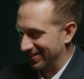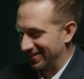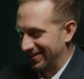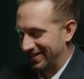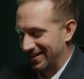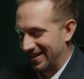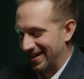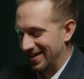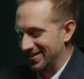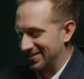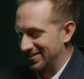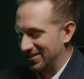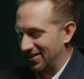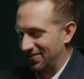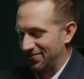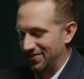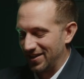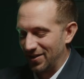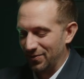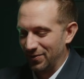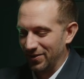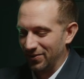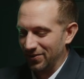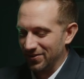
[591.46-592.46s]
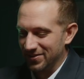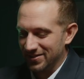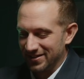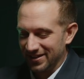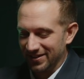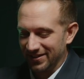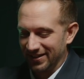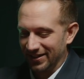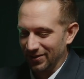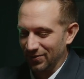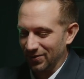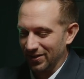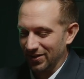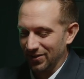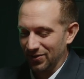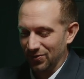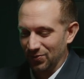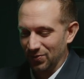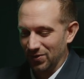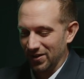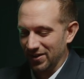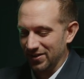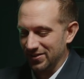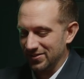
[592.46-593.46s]
the kind of stuff that we were dealing
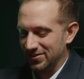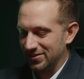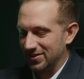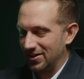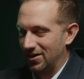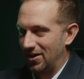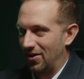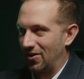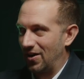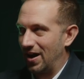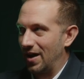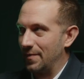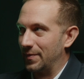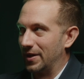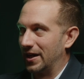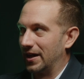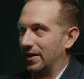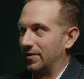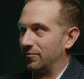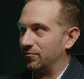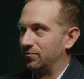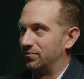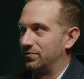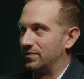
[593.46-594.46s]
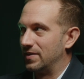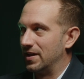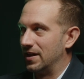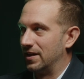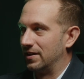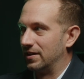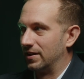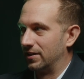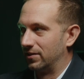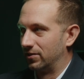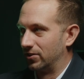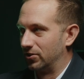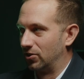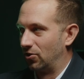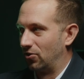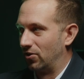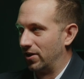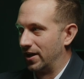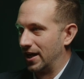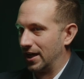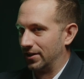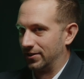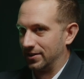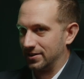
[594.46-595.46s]
with was, in
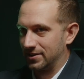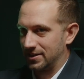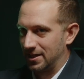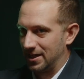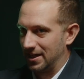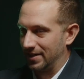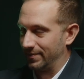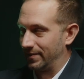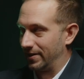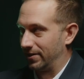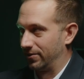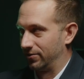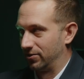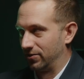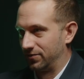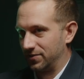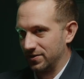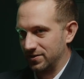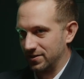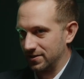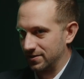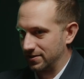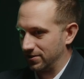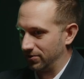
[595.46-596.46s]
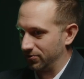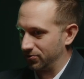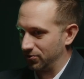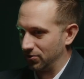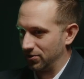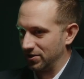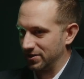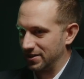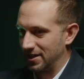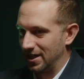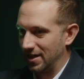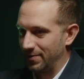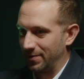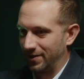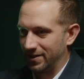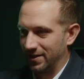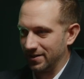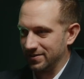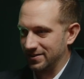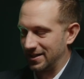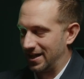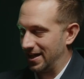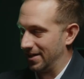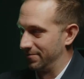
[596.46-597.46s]
Illinois at the time, I don't know if this is still true today
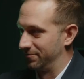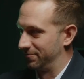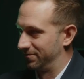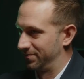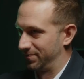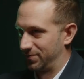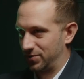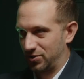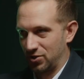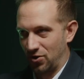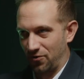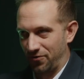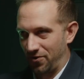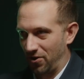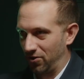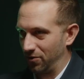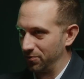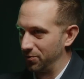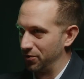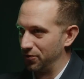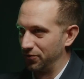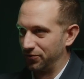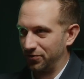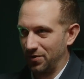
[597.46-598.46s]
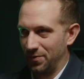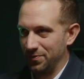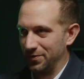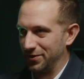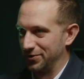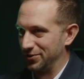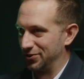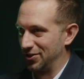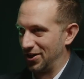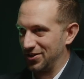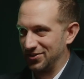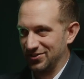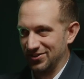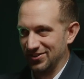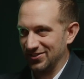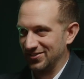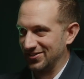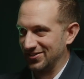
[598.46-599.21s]
because I'm so far removed from the justice